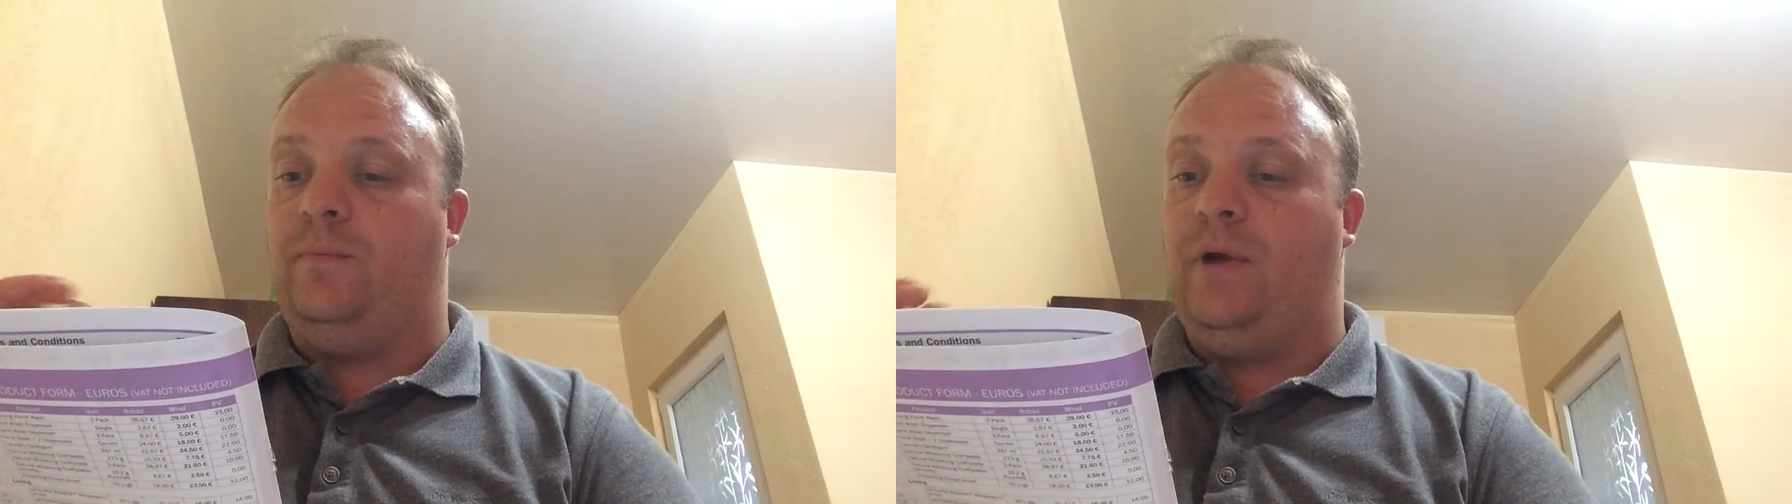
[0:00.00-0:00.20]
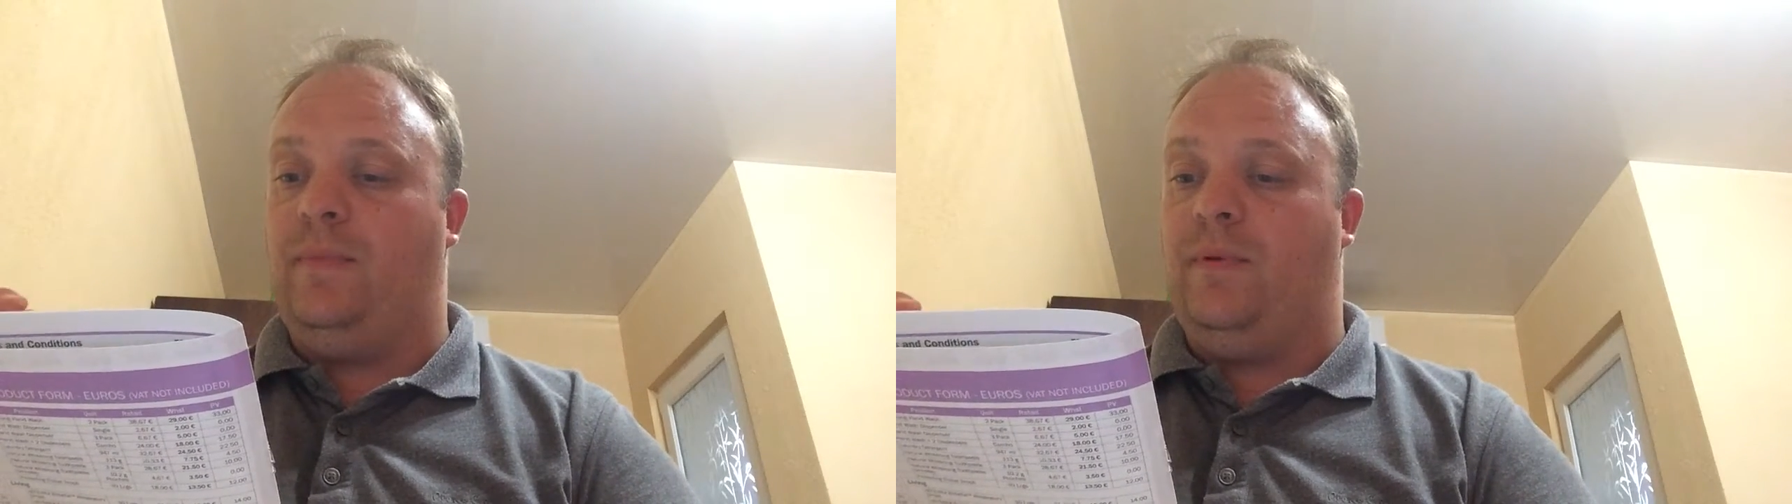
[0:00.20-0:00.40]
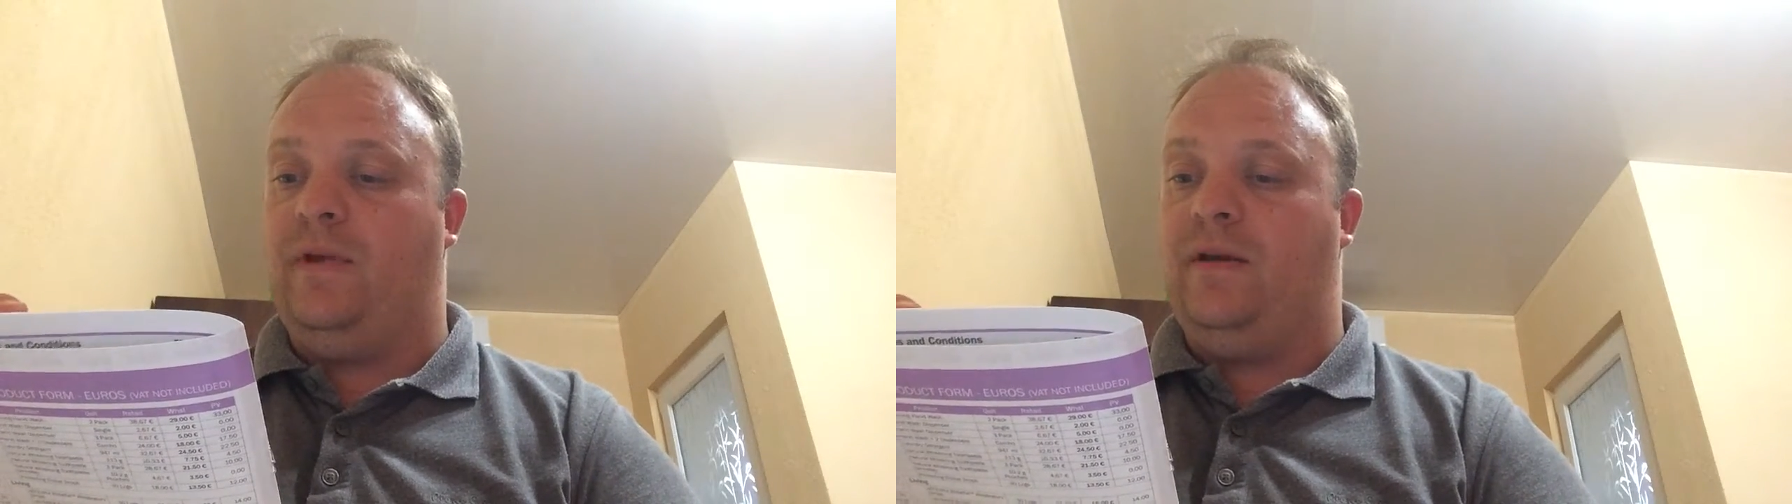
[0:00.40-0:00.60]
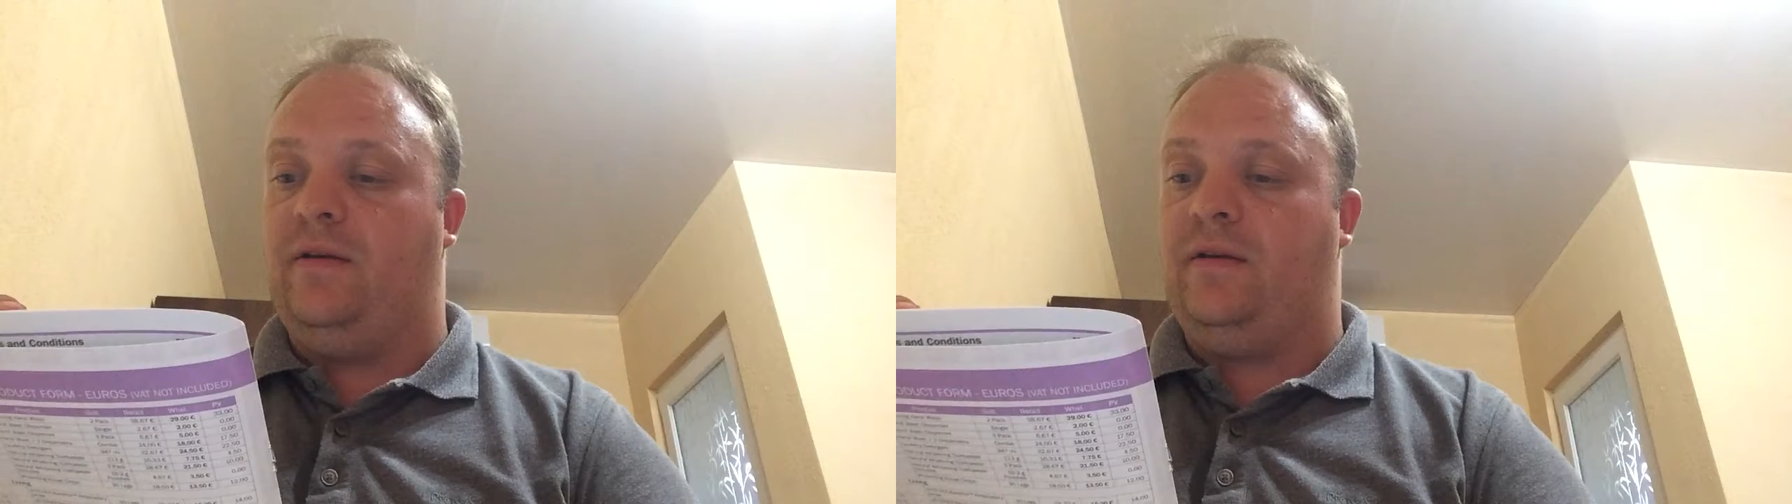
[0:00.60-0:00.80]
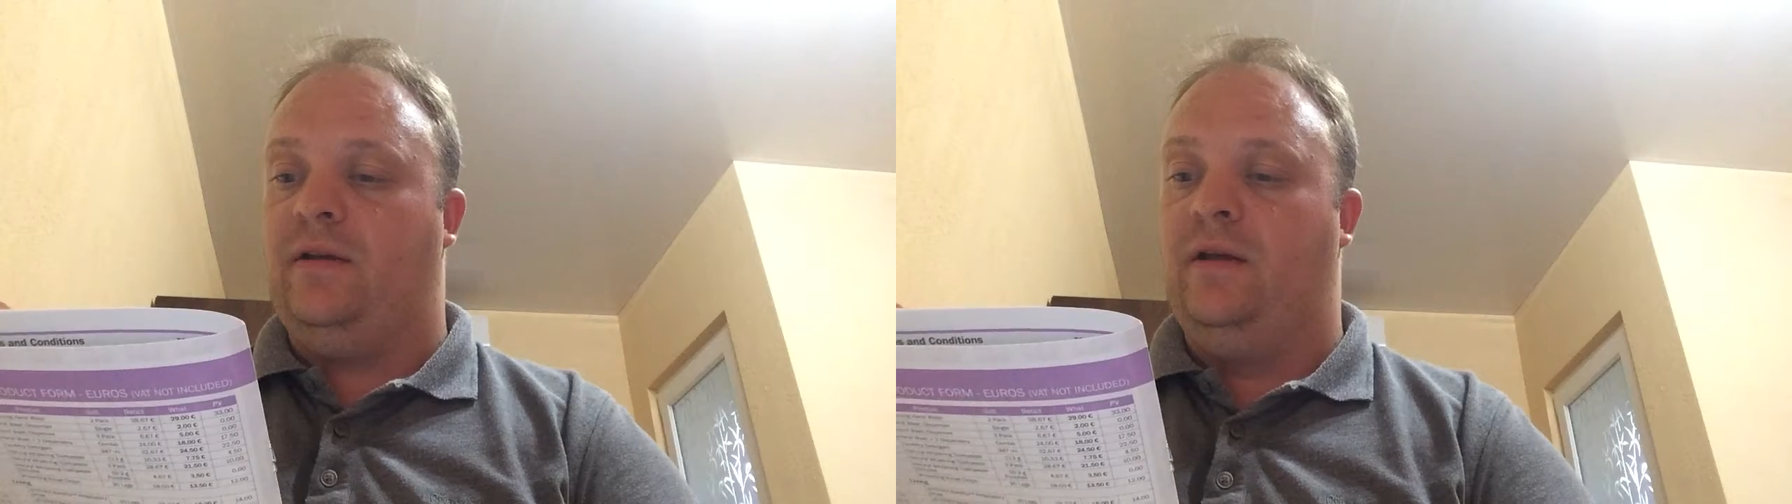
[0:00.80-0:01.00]

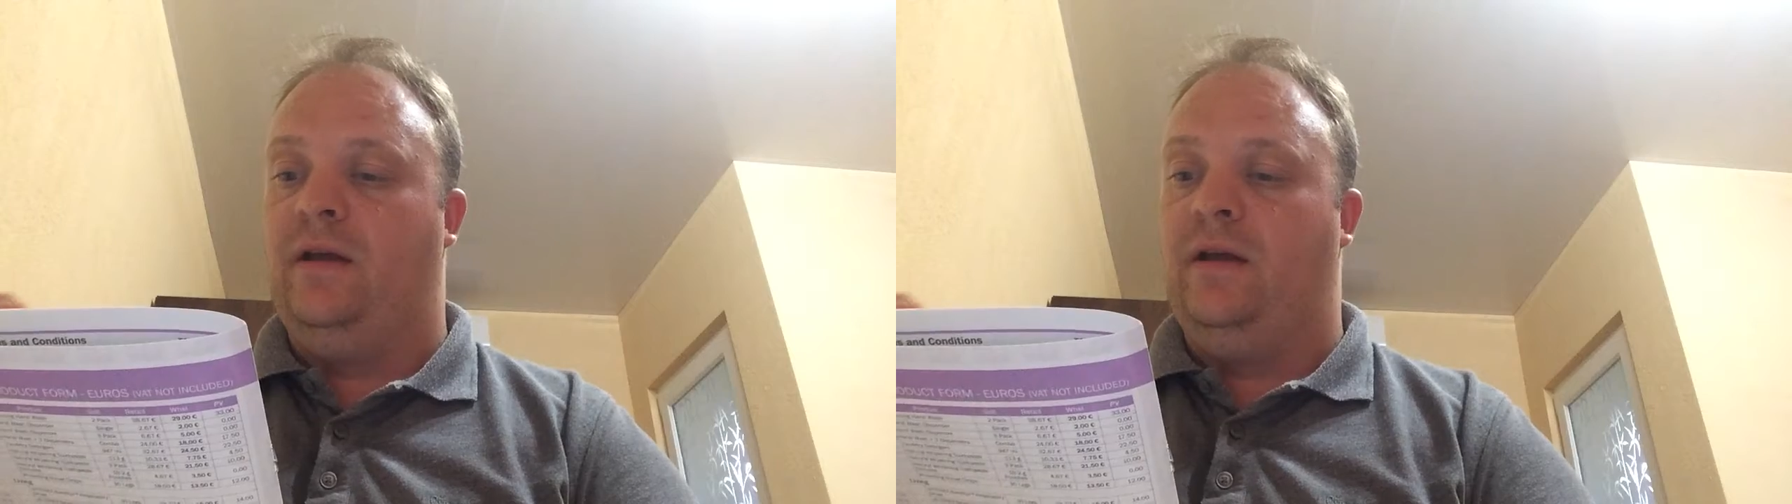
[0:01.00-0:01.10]
Peppermint,